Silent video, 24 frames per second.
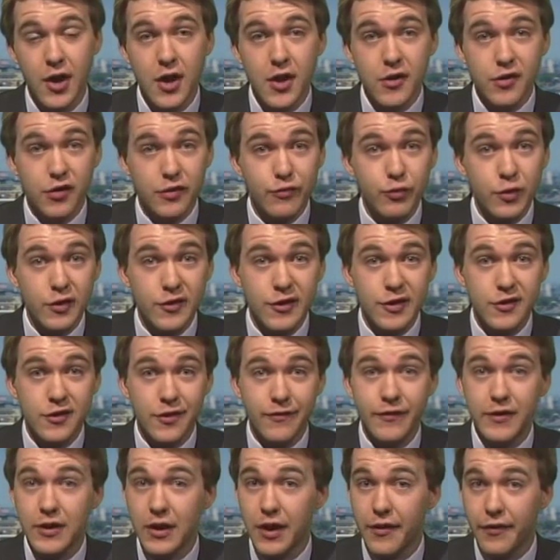So if we see
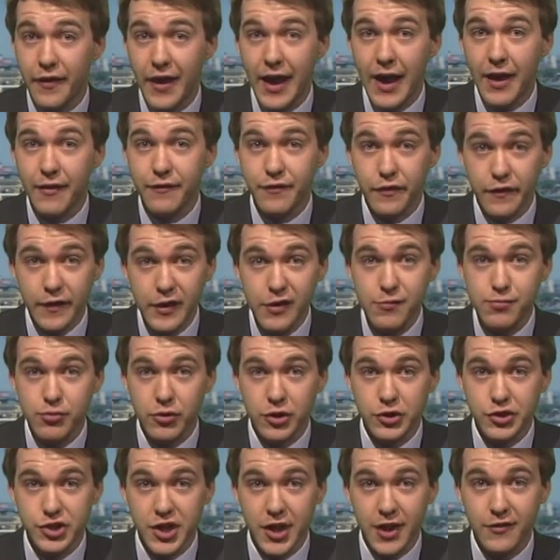something like that for this
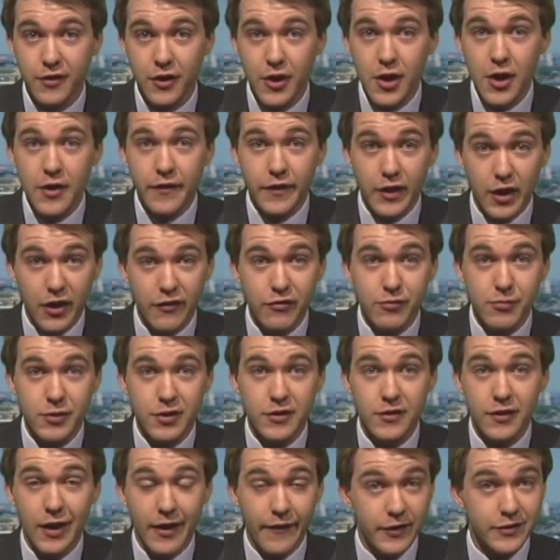project, the
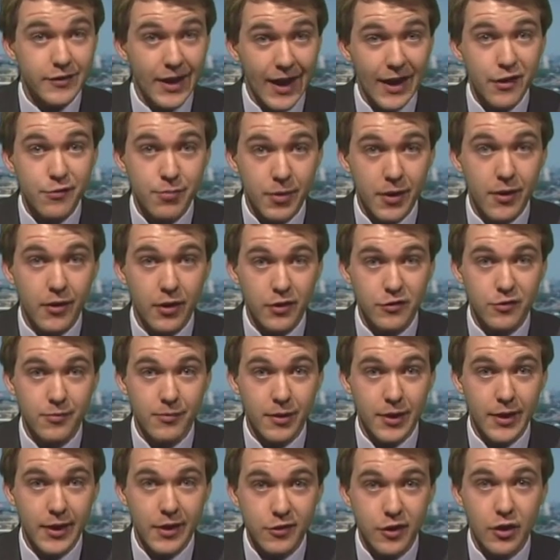government and the taxpayer
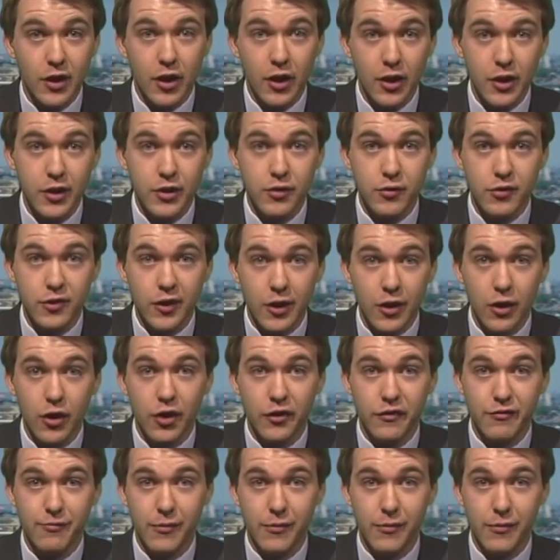ultimately is going to lose a lot of